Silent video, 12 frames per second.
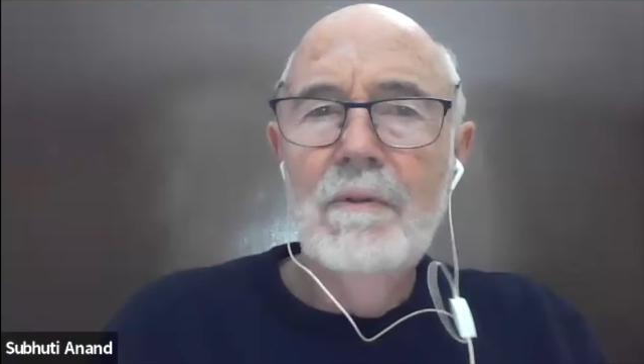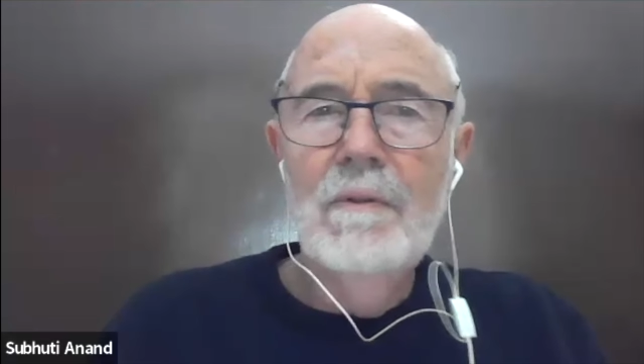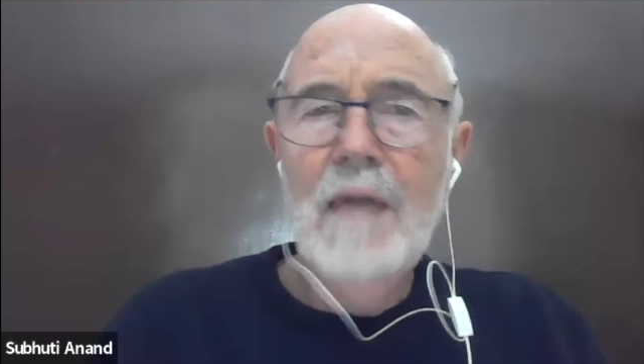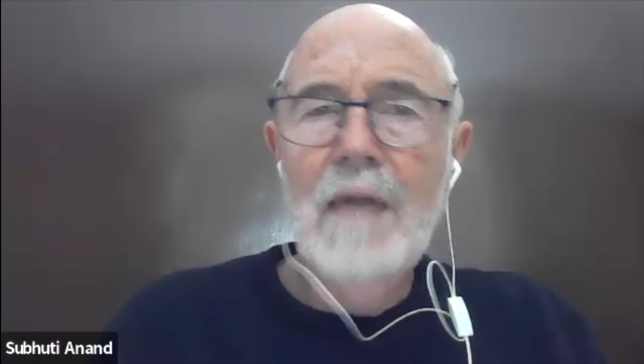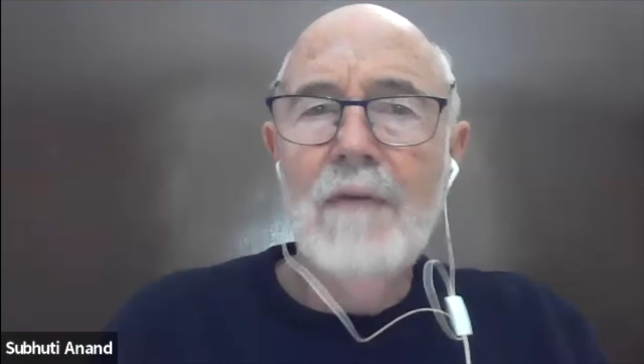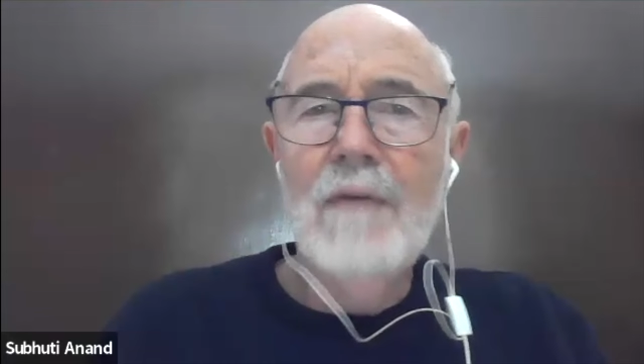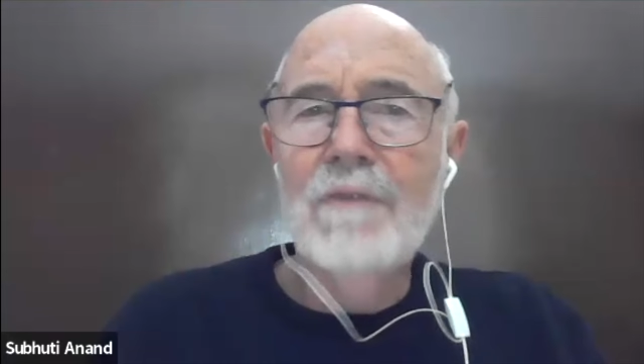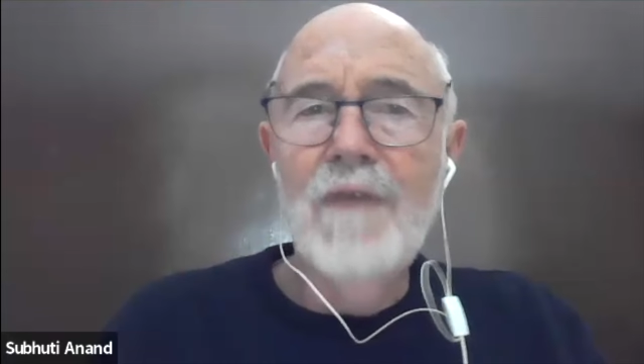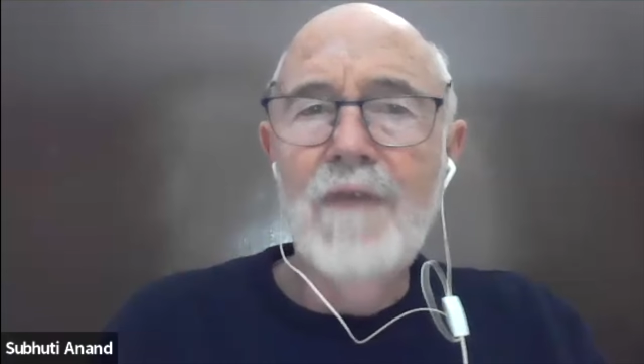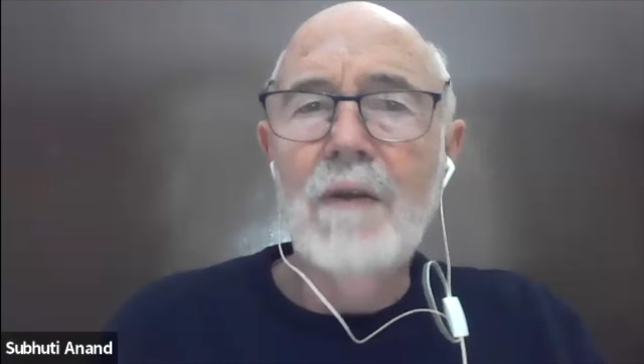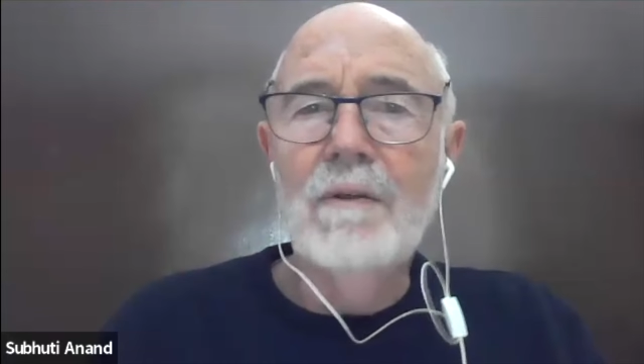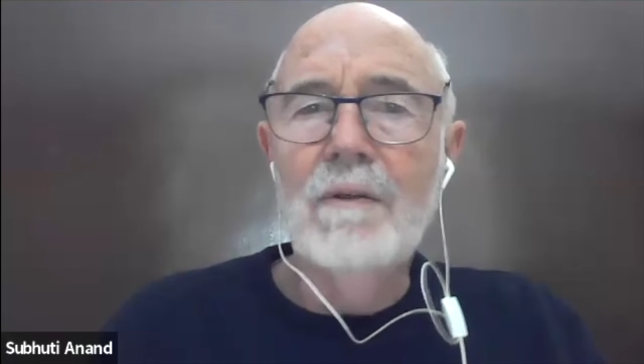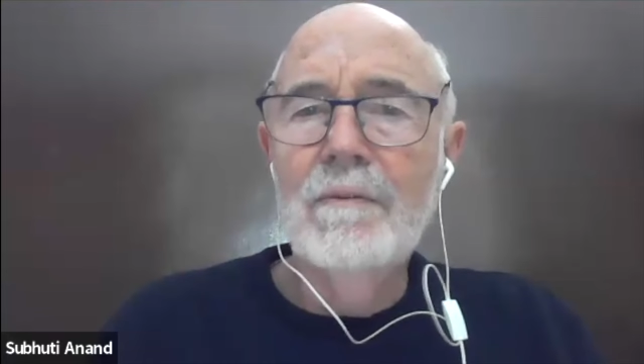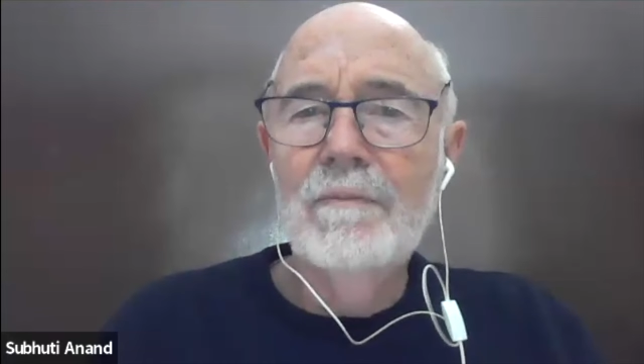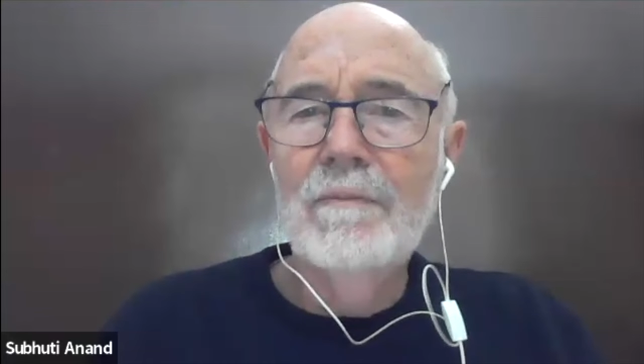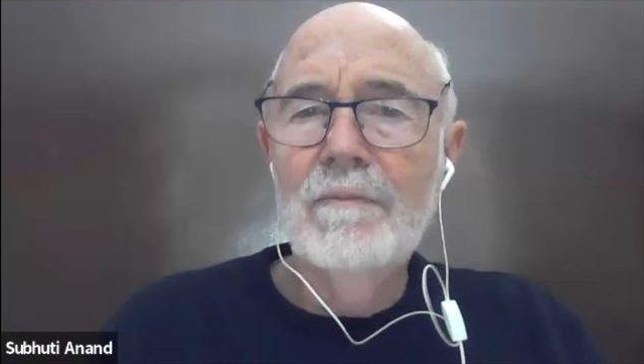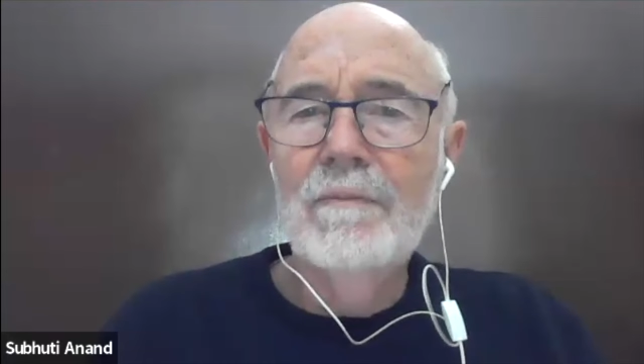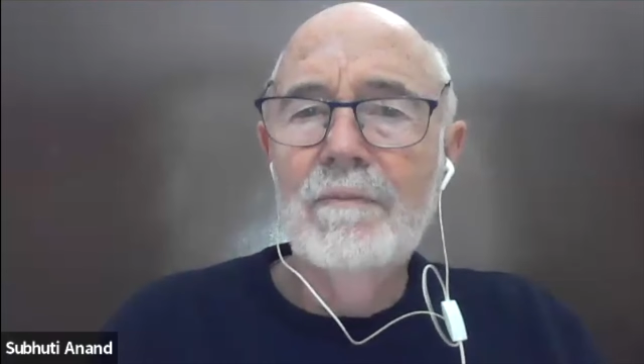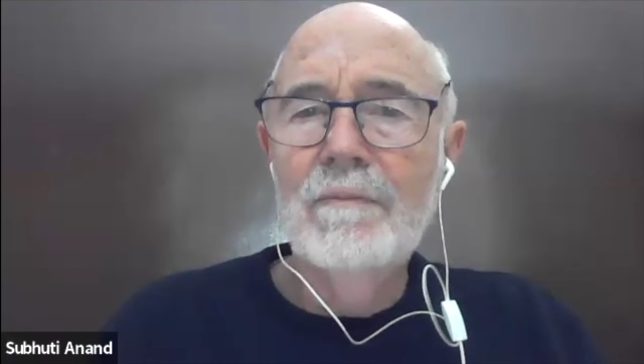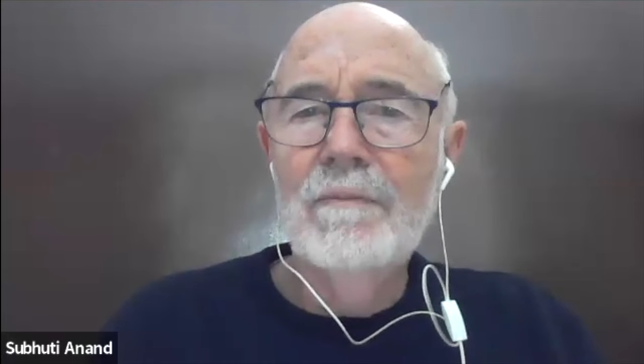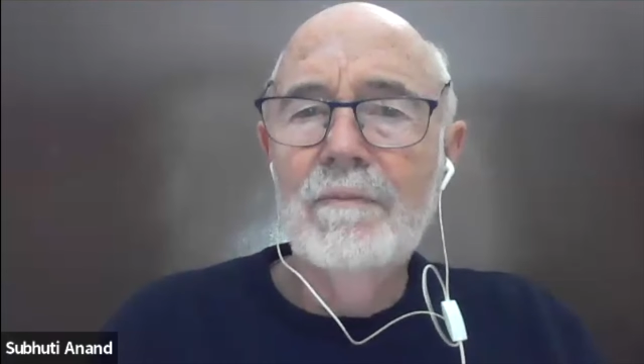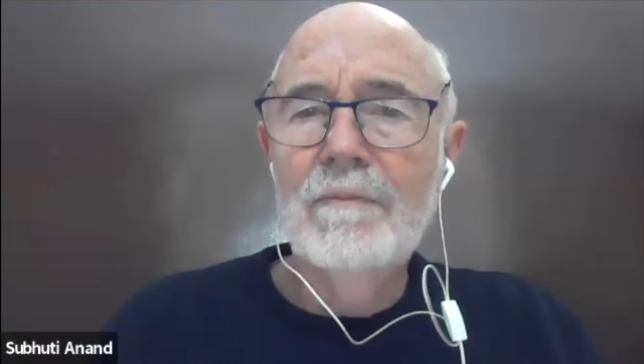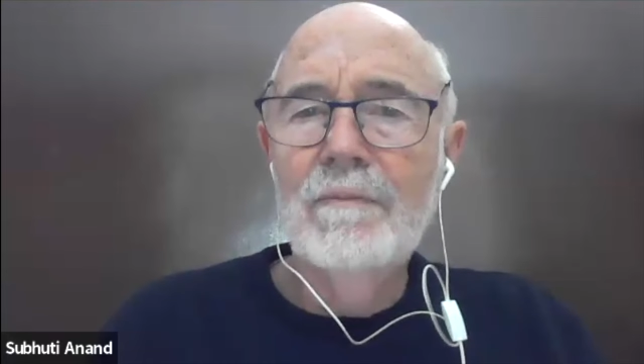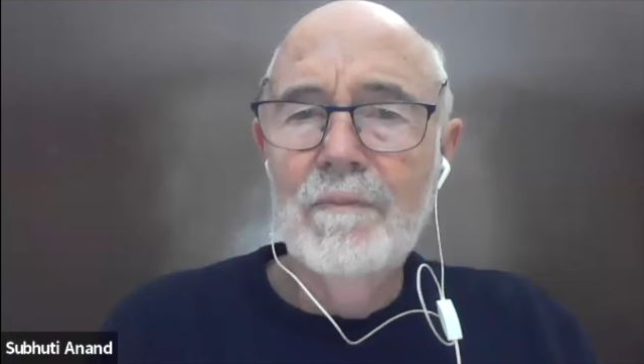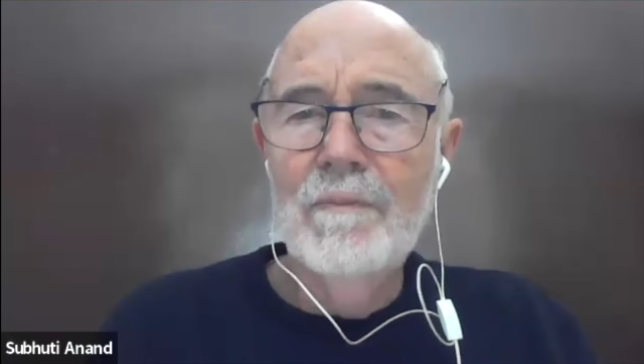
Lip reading: having fun, you know.